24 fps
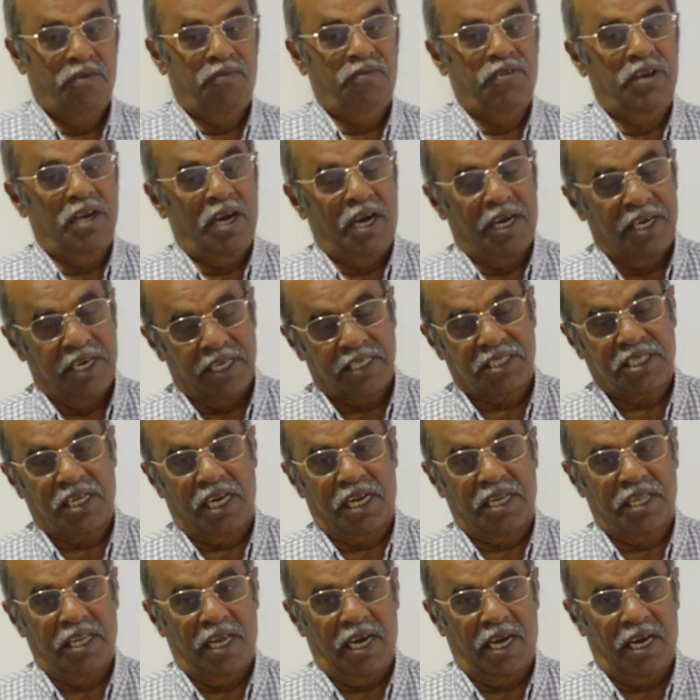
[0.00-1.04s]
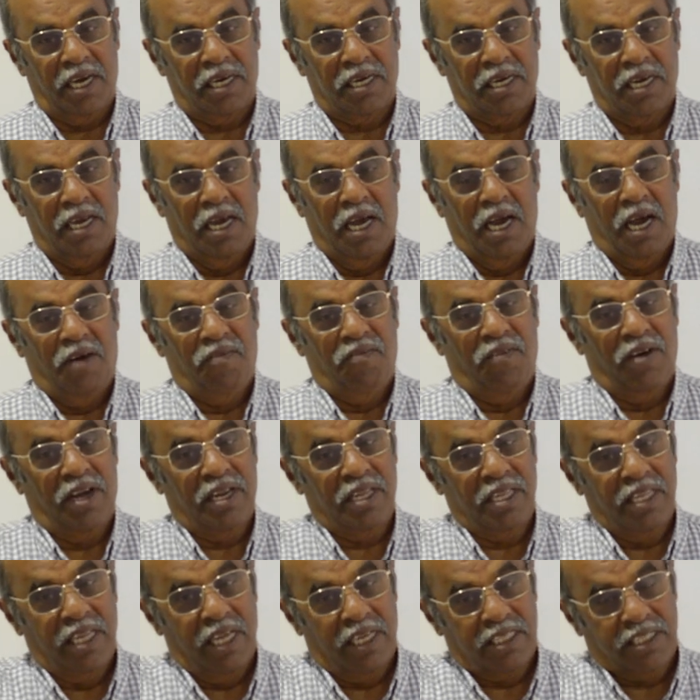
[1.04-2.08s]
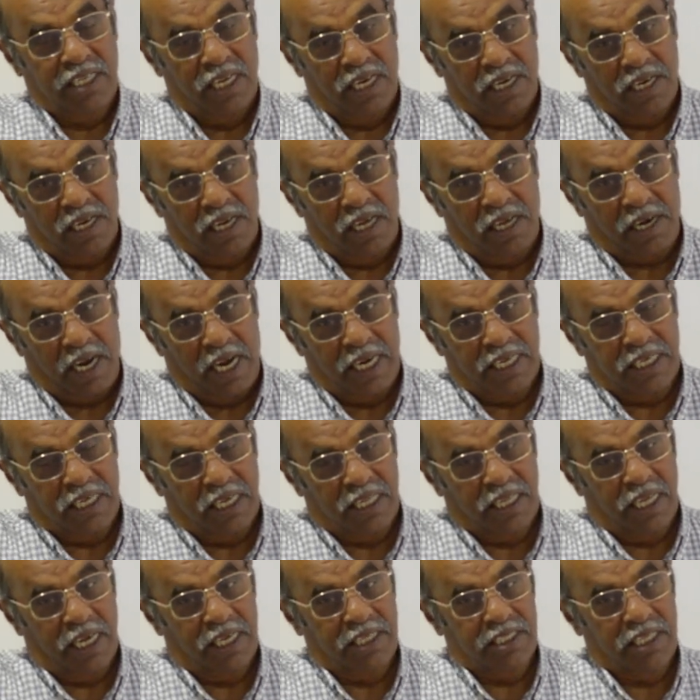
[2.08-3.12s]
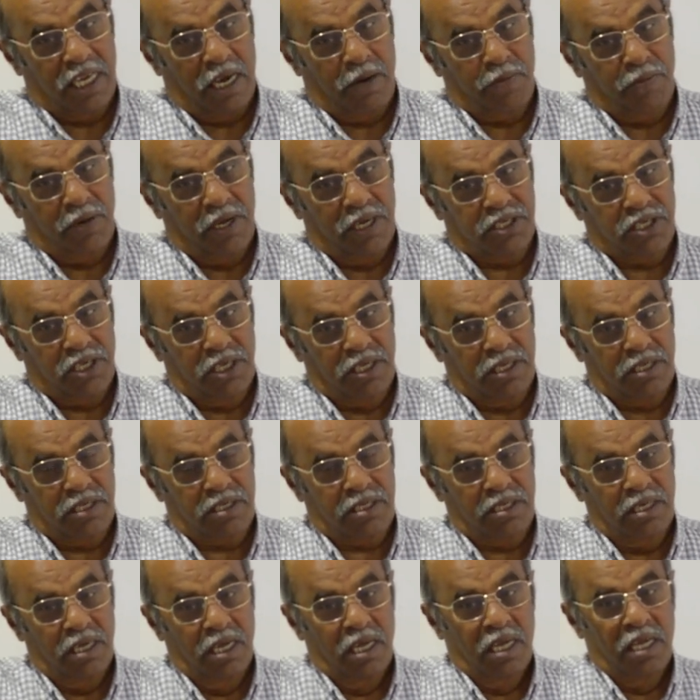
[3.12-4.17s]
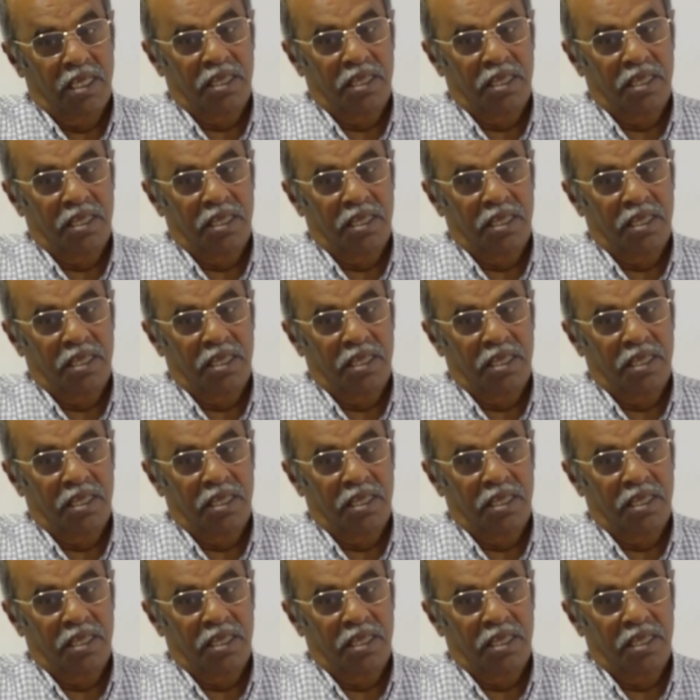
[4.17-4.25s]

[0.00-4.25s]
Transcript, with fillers: we understand that when their children are writing the examinations,